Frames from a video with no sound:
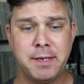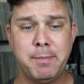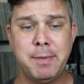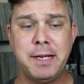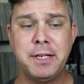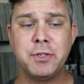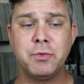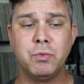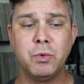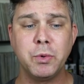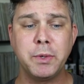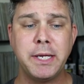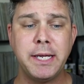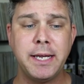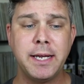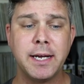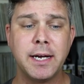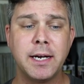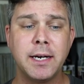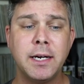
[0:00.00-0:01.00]
He meets
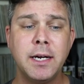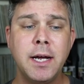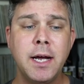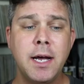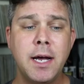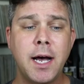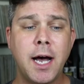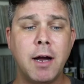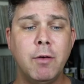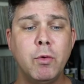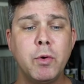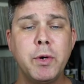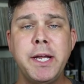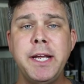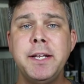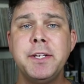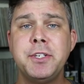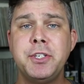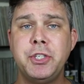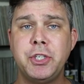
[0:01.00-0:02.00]
Rukia. Uh,
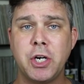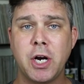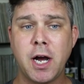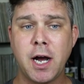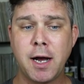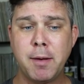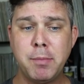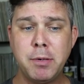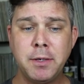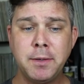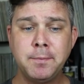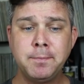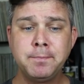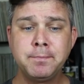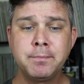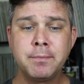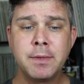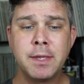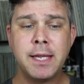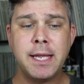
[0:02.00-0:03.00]
Rukia's job
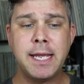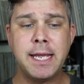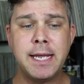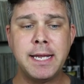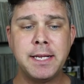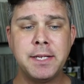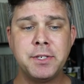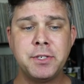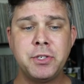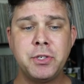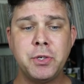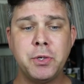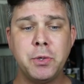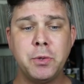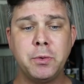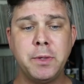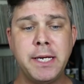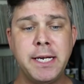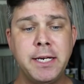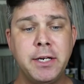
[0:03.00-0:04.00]
is
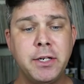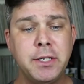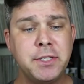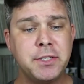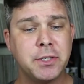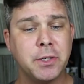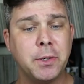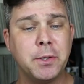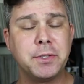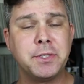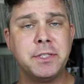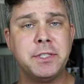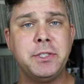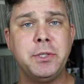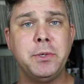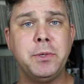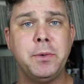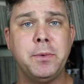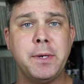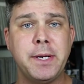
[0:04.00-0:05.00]
to lead good souls
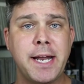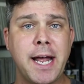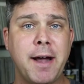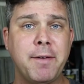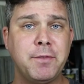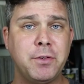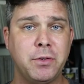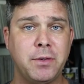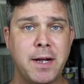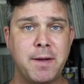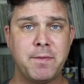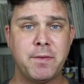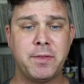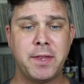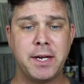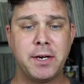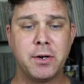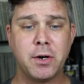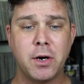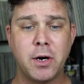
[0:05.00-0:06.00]
into an afterlife that
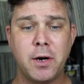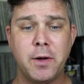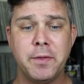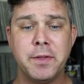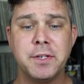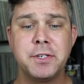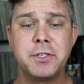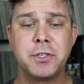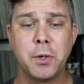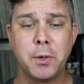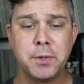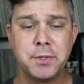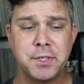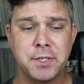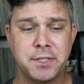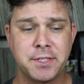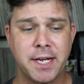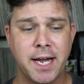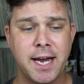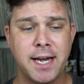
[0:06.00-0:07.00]
they call the Soul
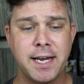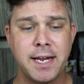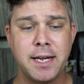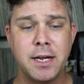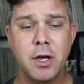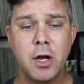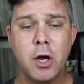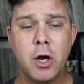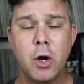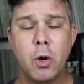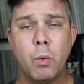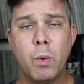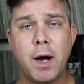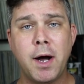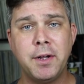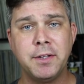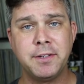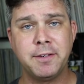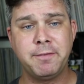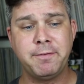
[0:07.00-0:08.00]
Society
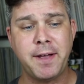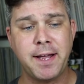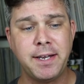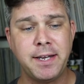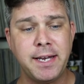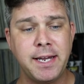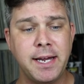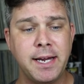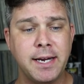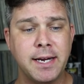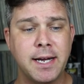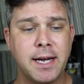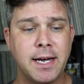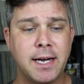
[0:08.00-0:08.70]
while defending